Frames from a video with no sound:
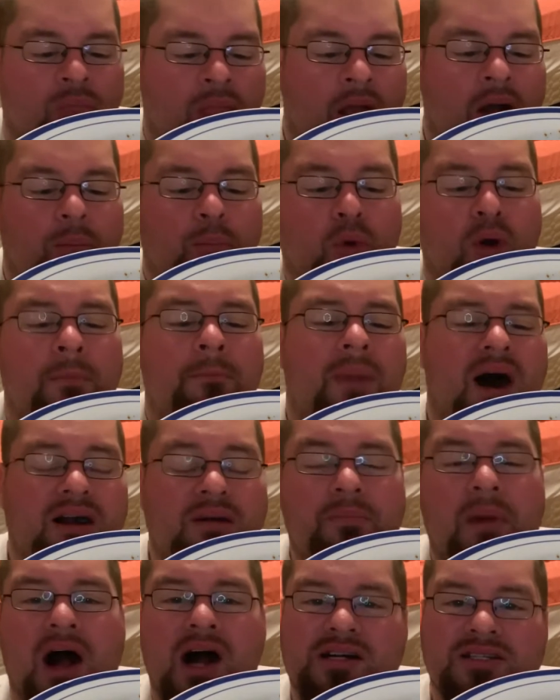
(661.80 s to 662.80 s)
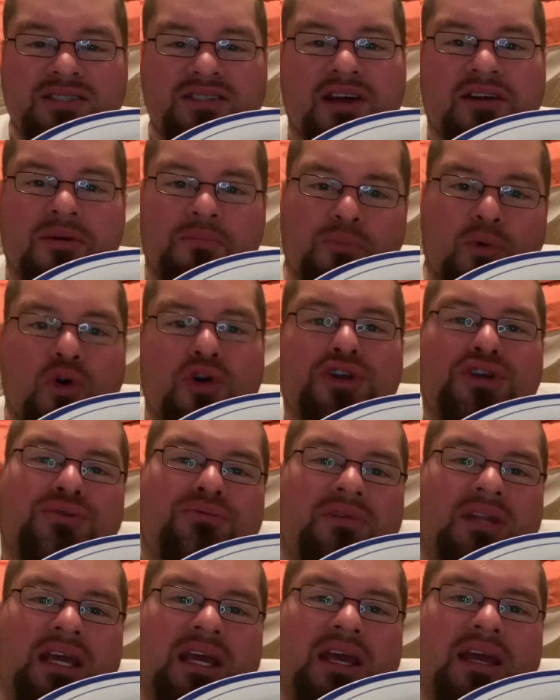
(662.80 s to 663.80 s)
more mukbangs that are more
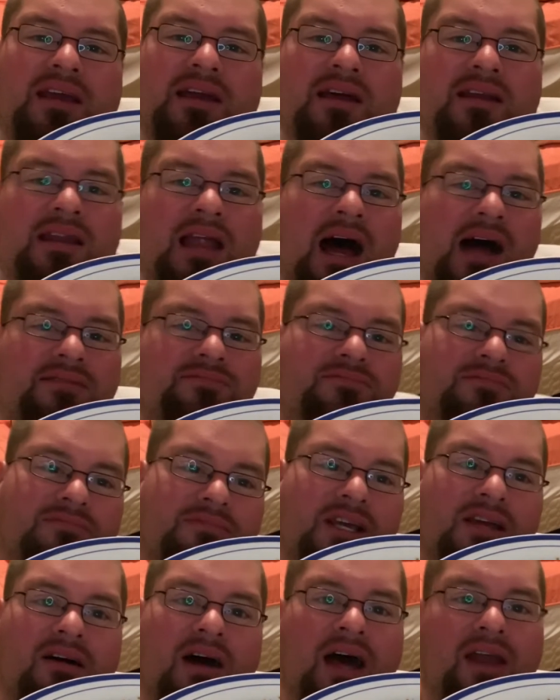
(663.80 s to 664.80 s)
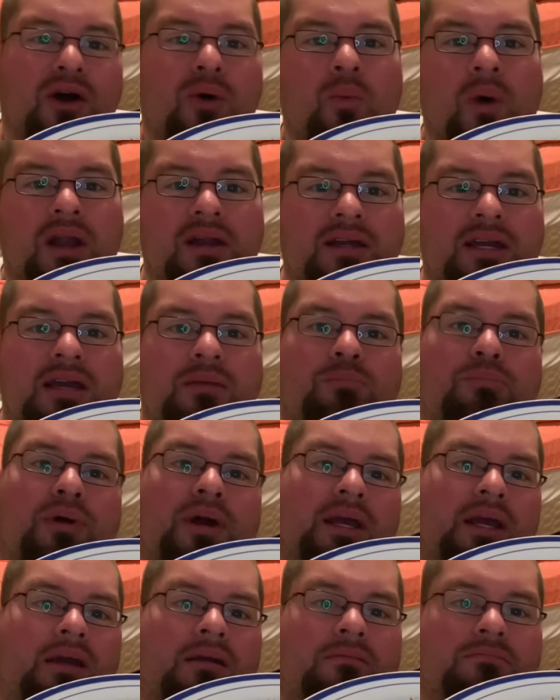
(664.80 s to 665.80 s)
unique and not, you know, I don't want to keep
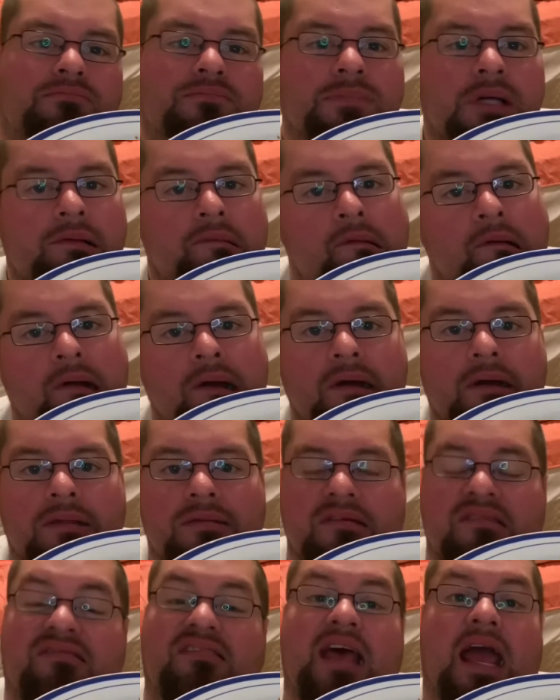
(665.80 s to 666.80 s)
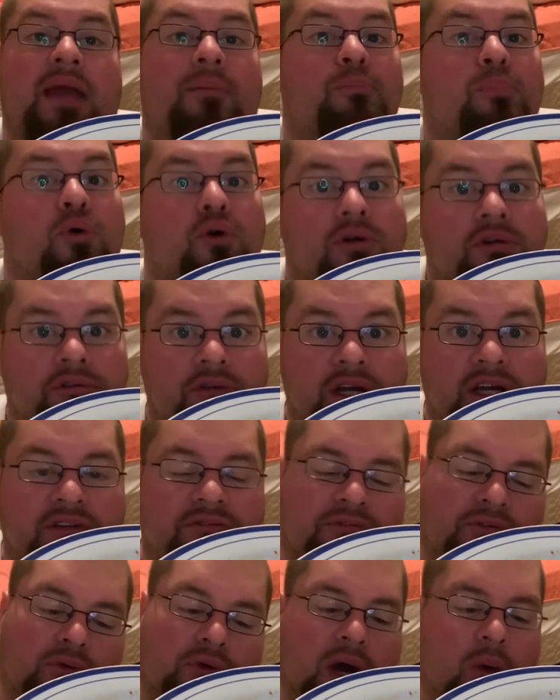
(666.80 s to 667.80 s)
bringing the same Puerto Rican
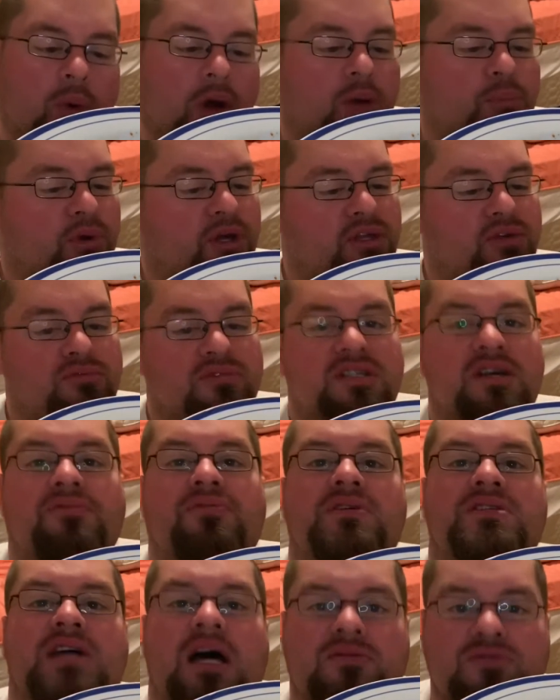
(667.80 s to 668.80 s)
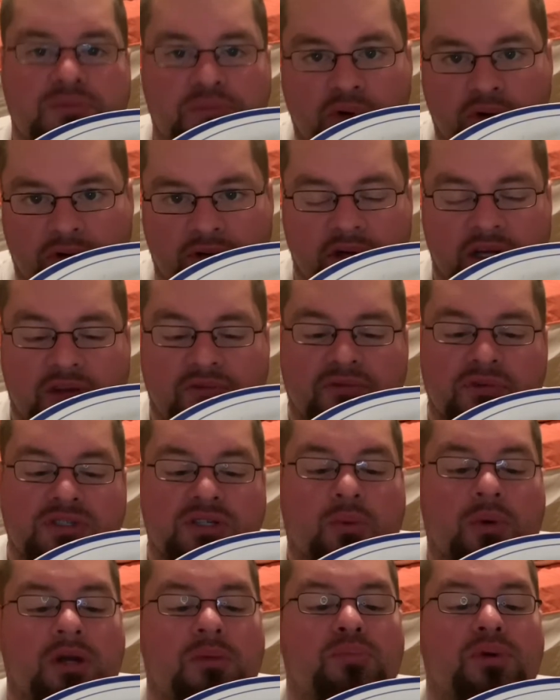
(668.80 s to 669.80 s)
food. I want to bring you different types of Puerto Rican foods. I
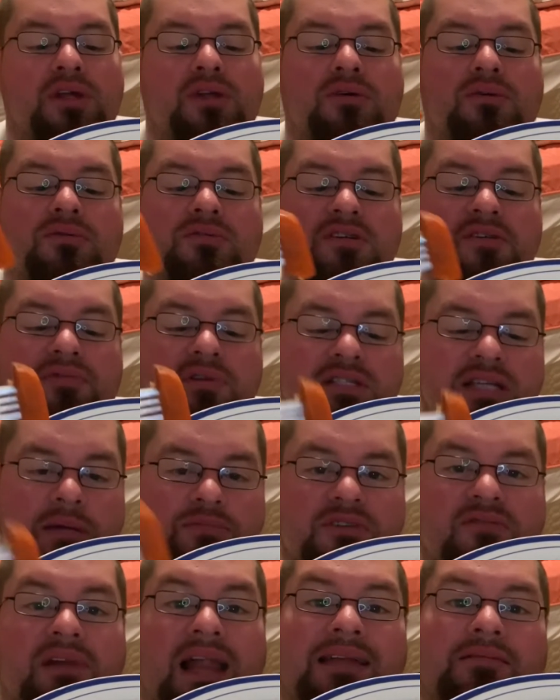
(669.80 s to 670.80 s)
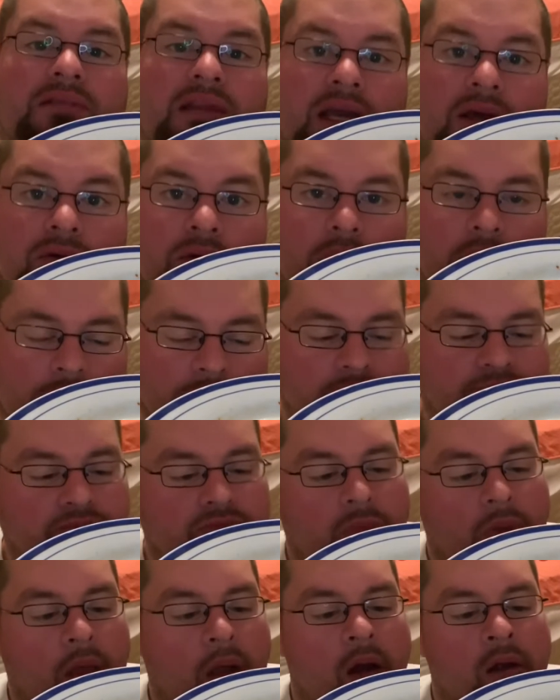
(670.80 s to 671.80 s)
want to bring you different types of Latino
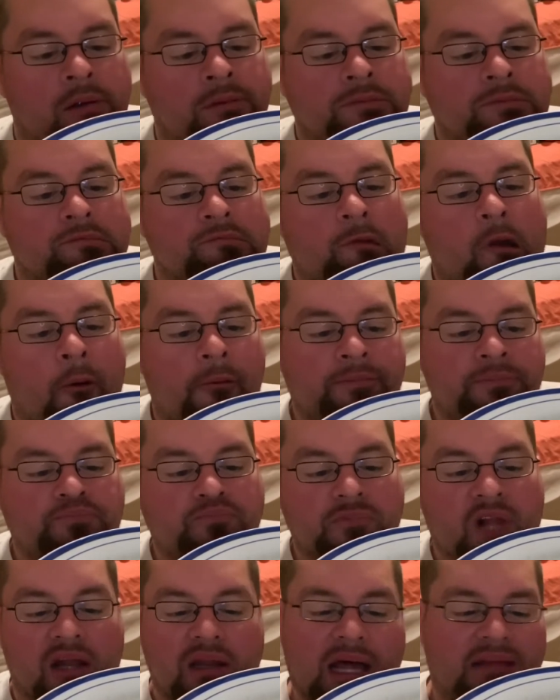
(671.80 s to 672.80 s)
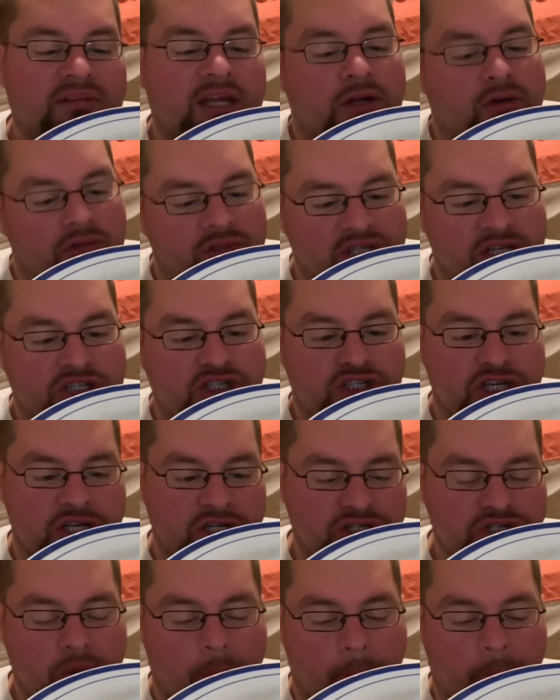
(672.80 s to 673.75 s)
Latino dishes.